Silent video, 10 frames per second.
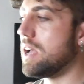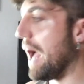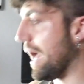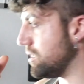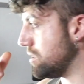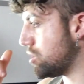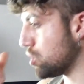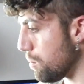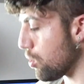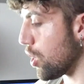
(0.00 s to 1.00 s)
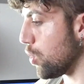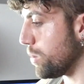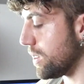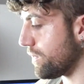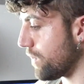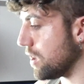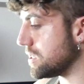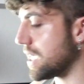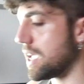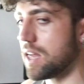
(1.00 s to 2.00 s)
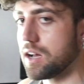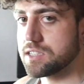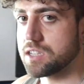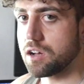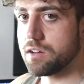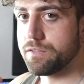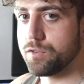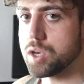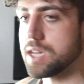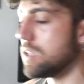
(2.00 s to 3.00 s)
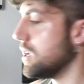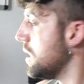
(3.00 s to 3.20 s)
And tomorrow will be the first day that I start fully